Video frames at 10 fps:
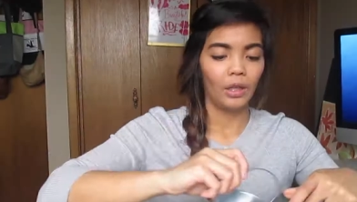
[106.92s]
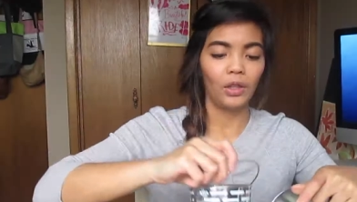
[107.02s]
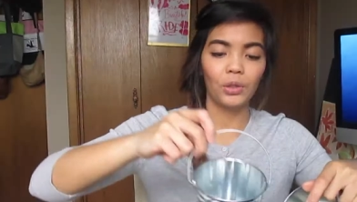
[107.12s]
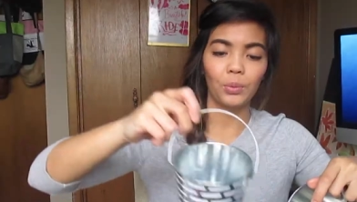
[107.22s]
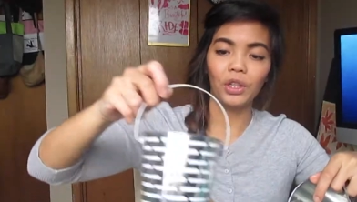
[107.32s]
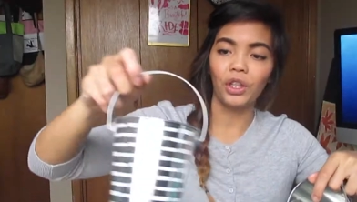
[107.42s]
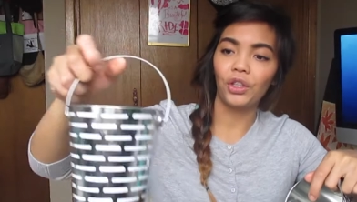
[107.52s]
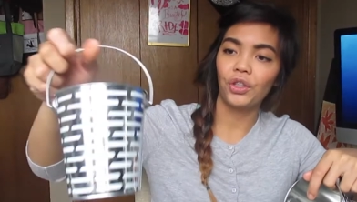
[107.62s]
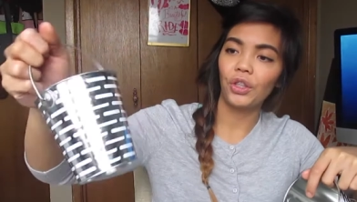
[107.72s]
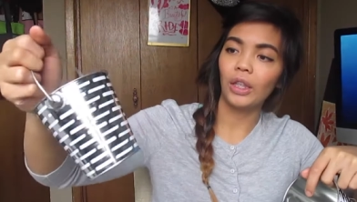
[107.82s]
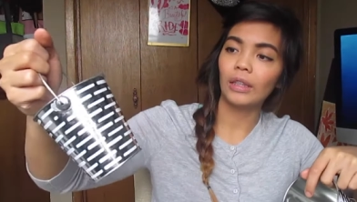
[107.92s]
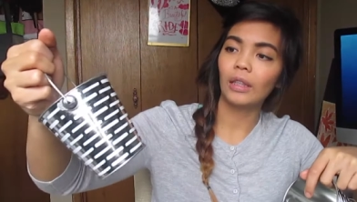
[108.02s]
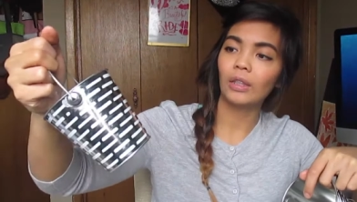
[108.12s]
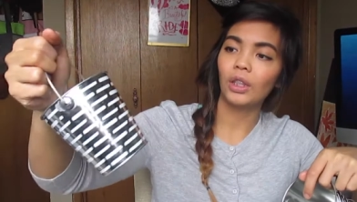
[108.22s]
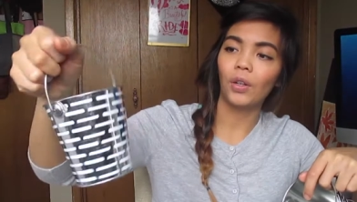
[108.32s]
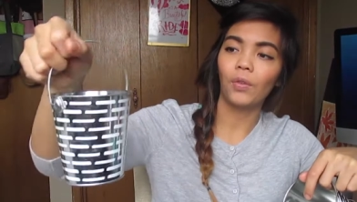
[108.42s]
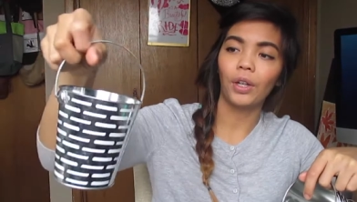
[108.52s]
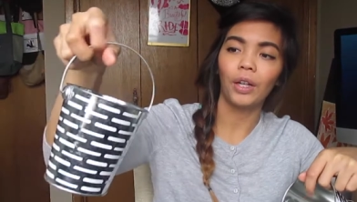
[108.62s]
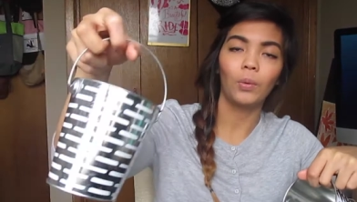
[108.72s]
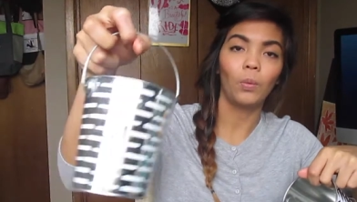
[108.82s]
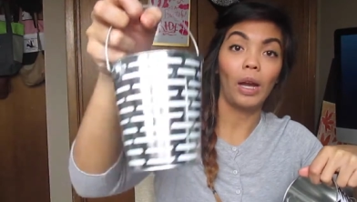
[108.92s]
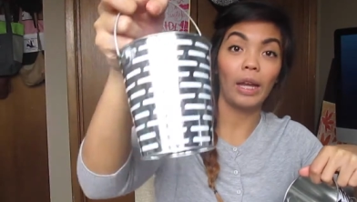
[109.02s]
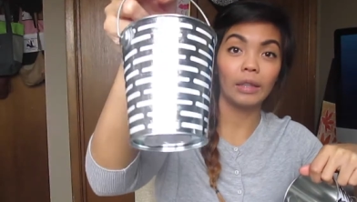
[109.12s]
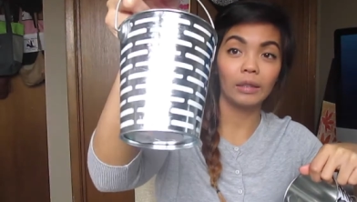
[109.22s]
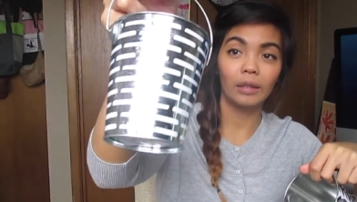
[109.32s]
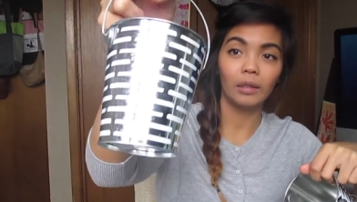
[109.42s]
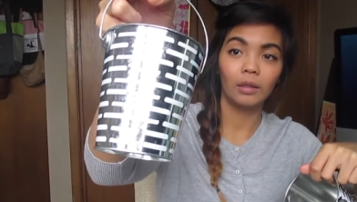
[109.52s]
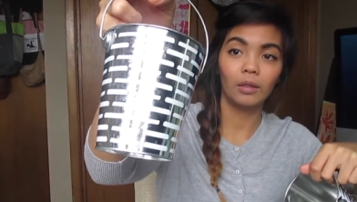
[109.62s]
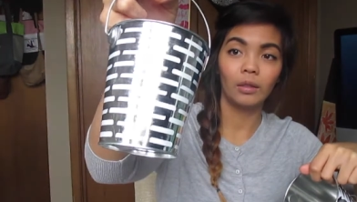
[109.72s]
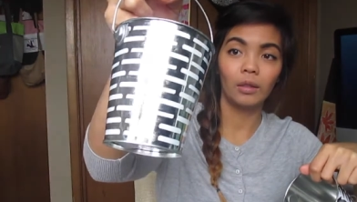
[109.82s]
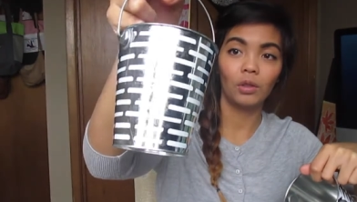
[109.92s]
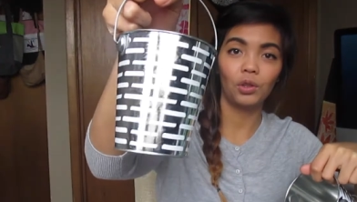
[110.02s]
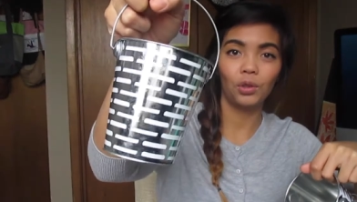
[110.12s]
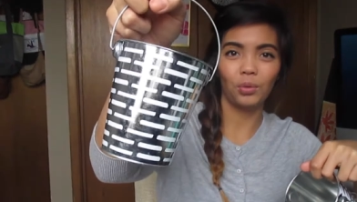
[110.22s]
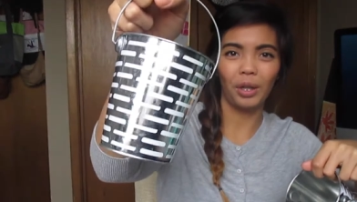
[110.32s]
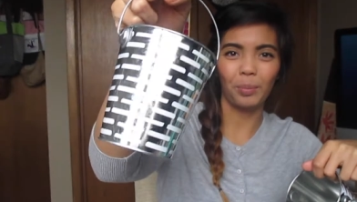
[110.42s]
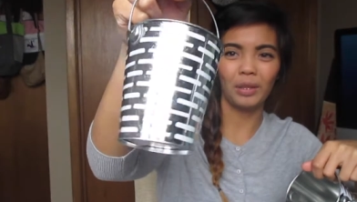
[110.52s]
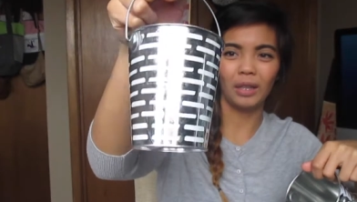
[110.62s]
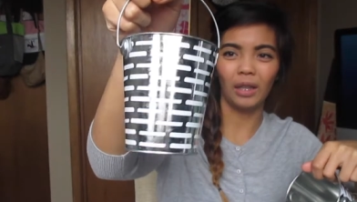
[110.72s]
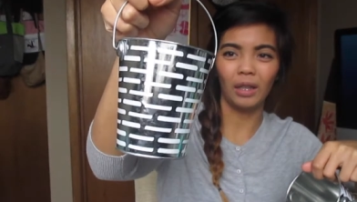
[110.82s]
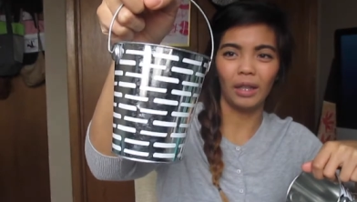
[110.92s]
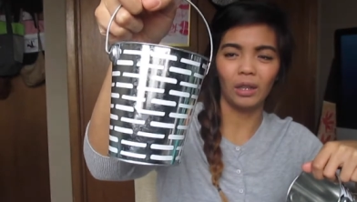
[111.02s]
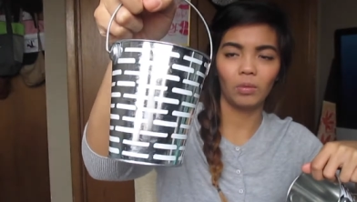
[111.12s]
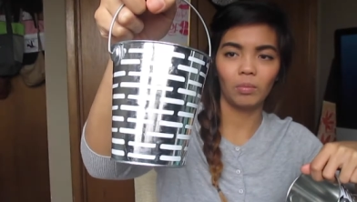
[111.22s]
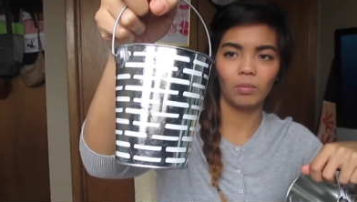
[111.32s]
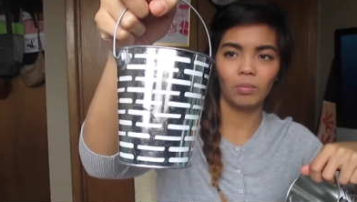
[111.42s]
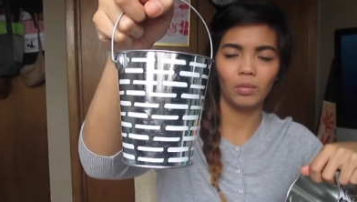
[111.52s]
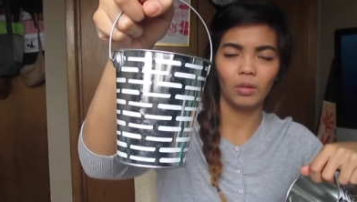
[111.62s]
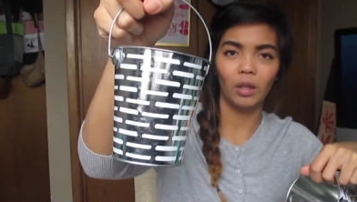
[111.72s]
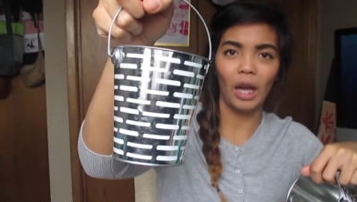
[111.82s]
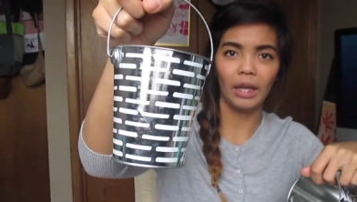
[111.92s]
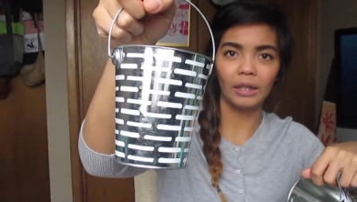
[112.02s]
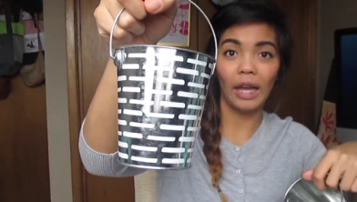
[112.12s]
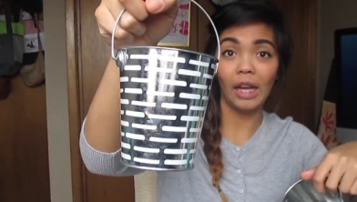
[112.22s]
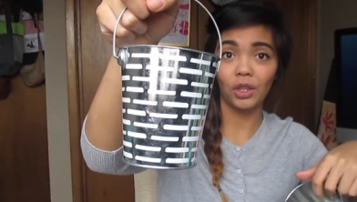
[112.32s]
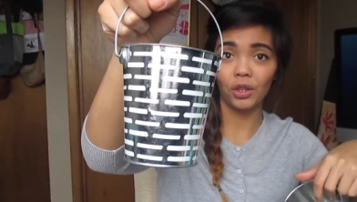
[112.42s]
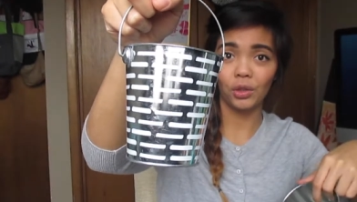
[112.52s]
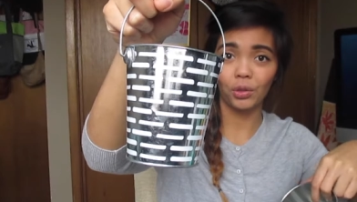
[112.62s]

This one is just silver and white stripes, kind of like line dashed